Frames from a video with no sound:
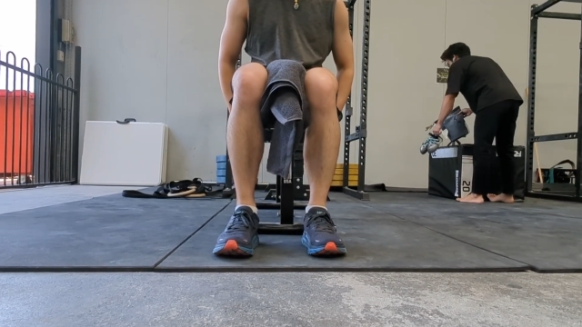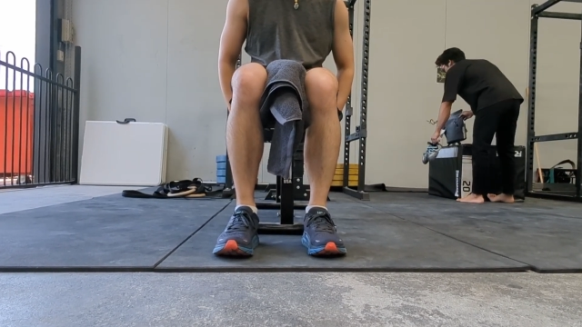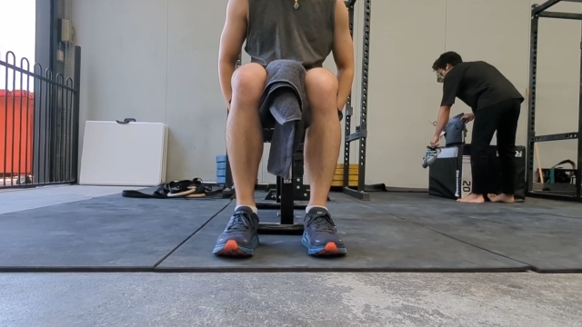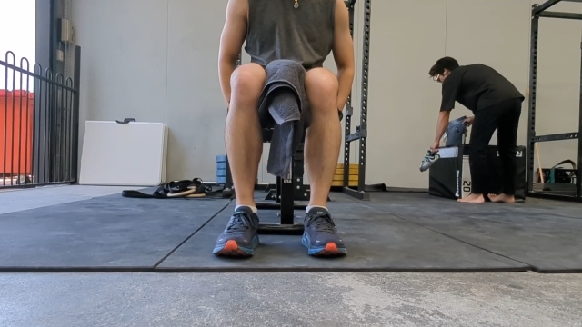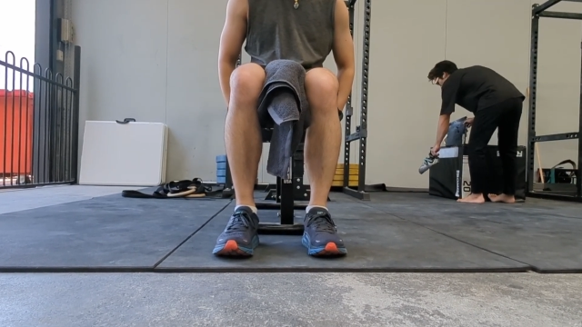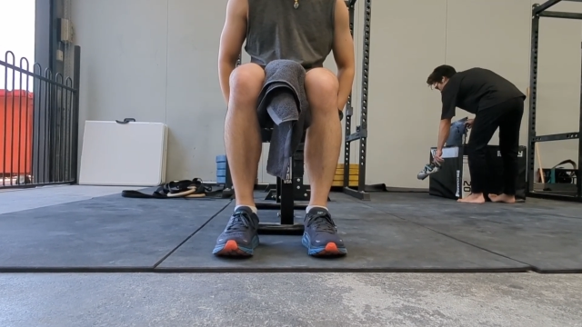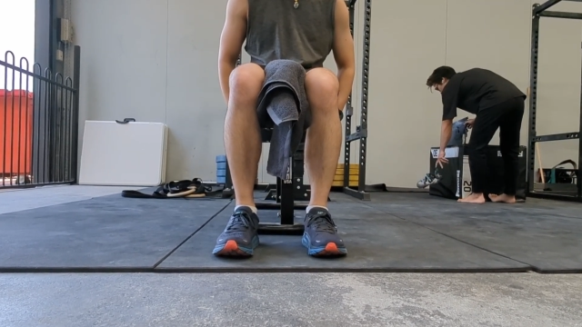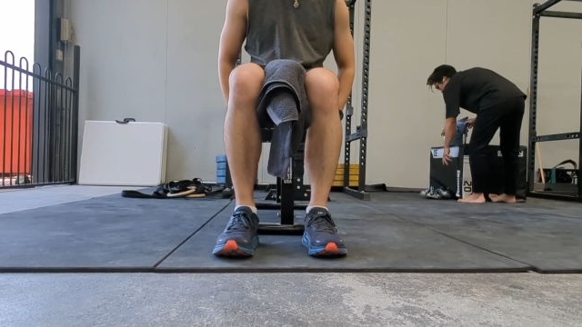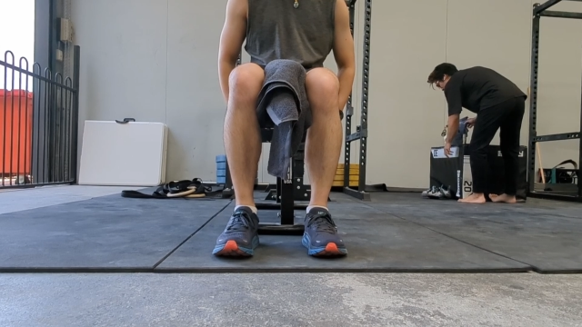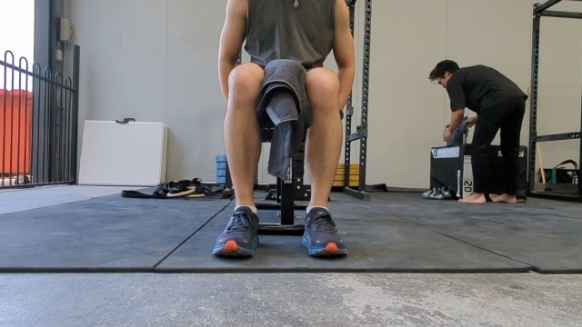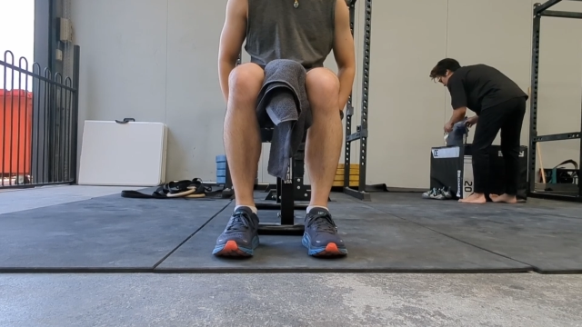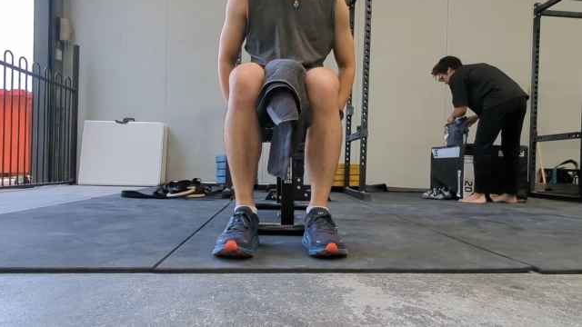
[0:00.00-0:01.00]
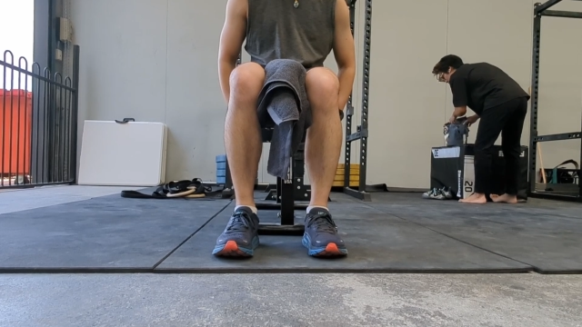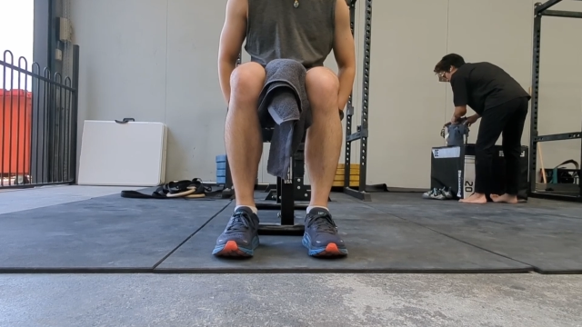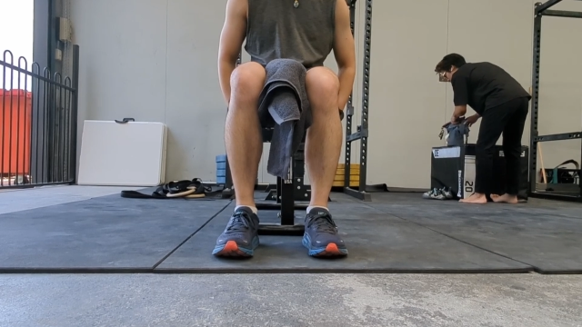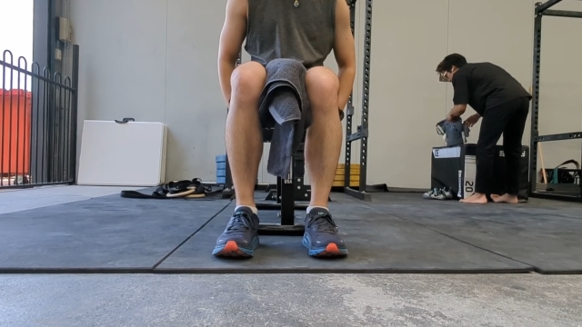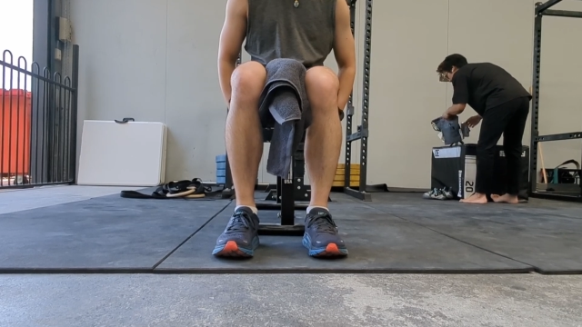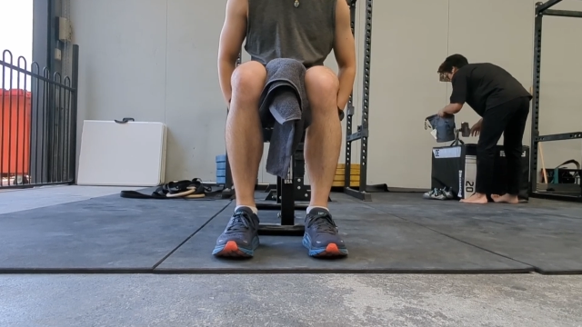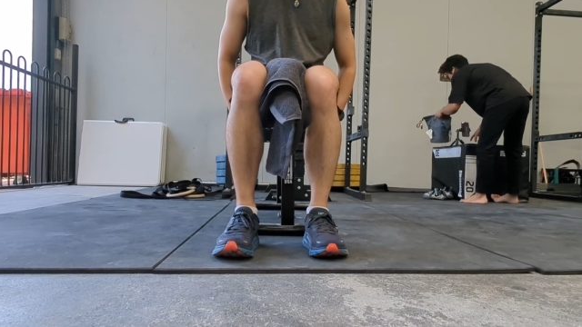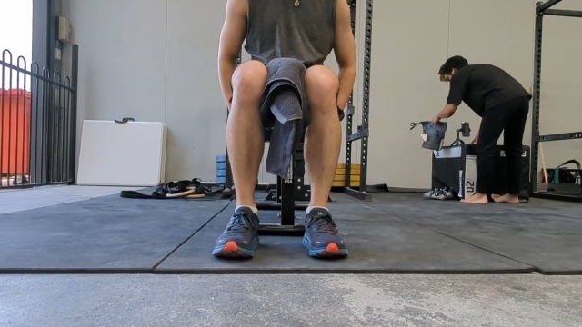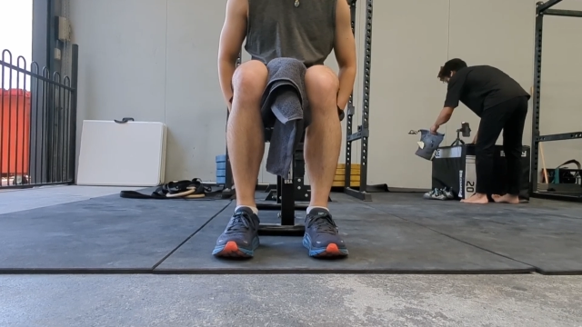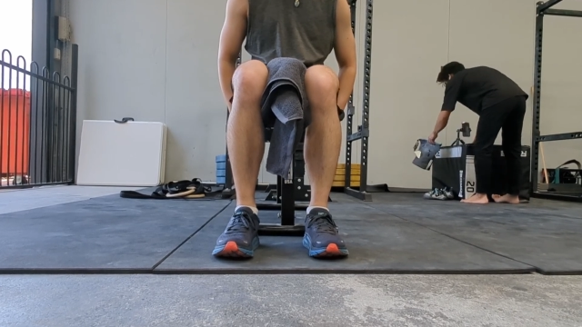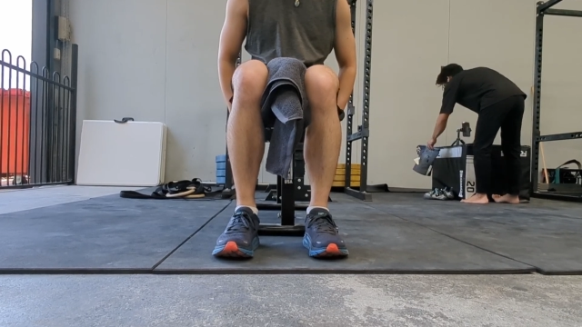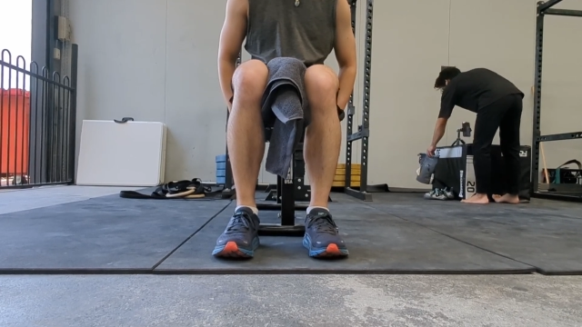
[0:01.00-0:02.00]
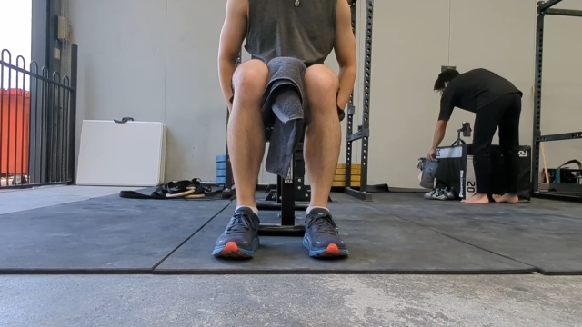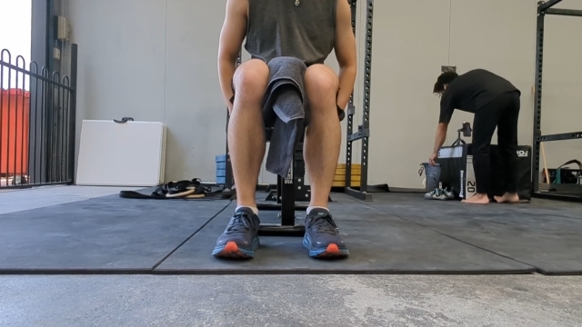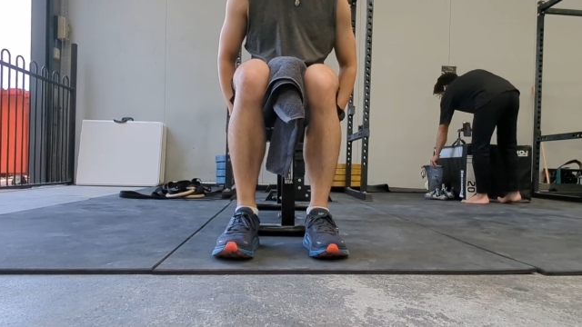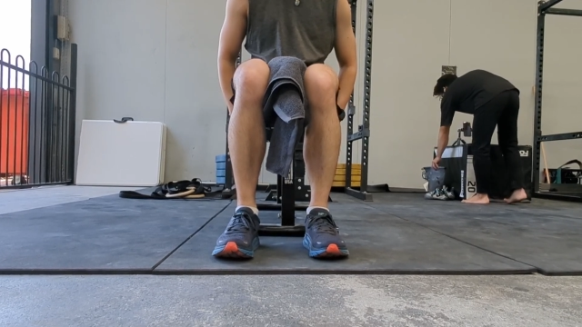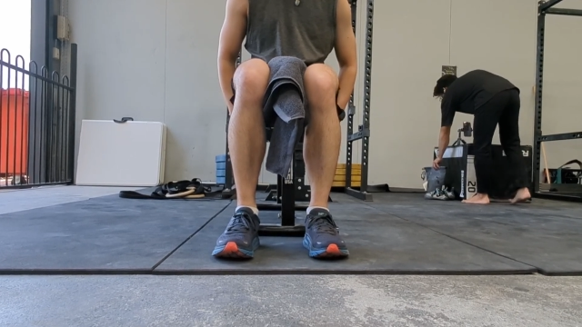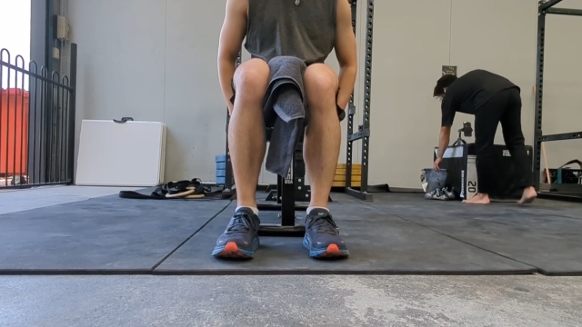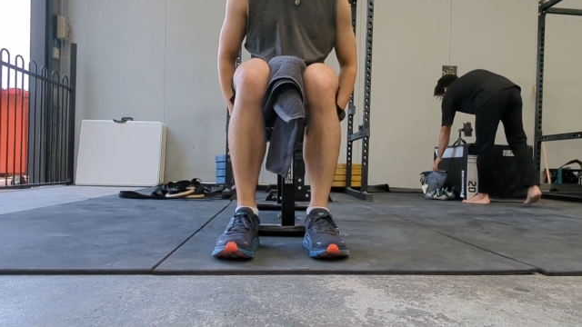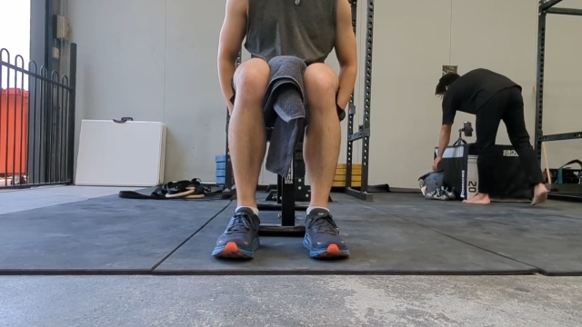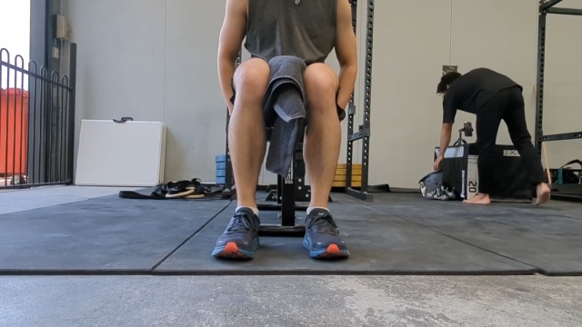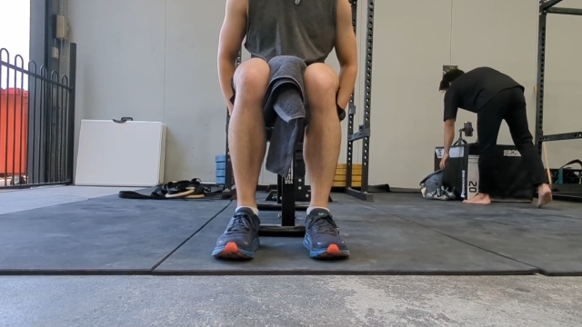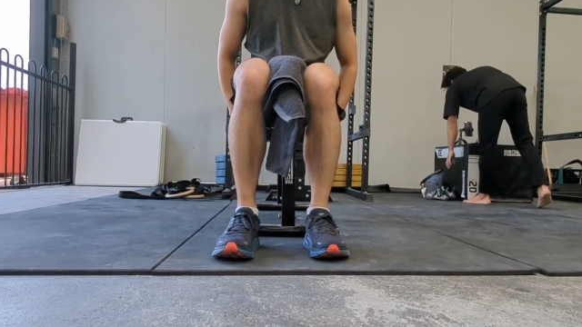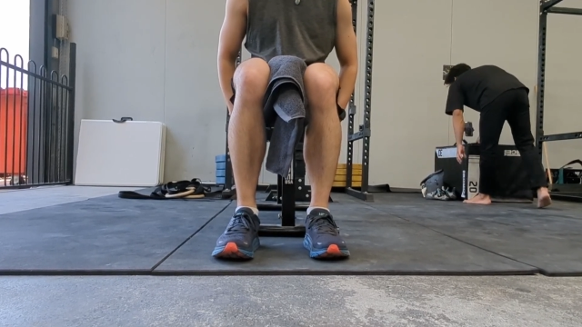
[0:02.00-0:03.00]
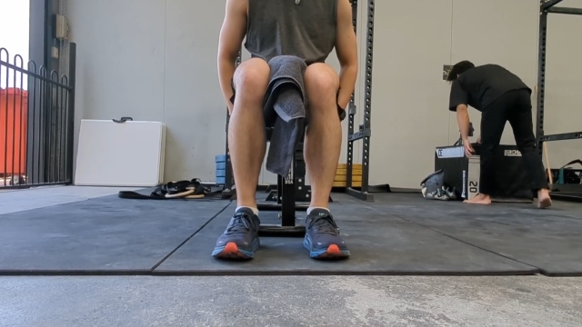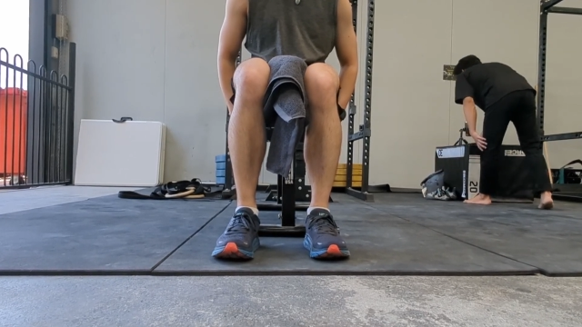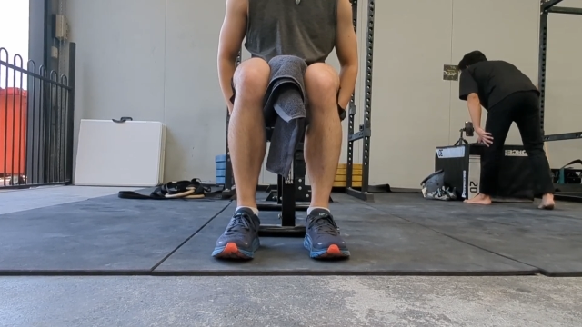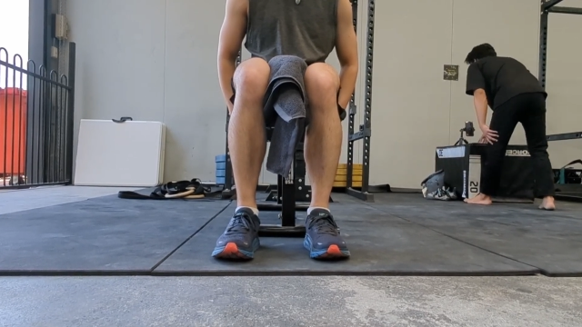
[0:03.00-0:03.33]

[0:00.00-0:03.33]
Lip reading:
[unreadable: no face in view]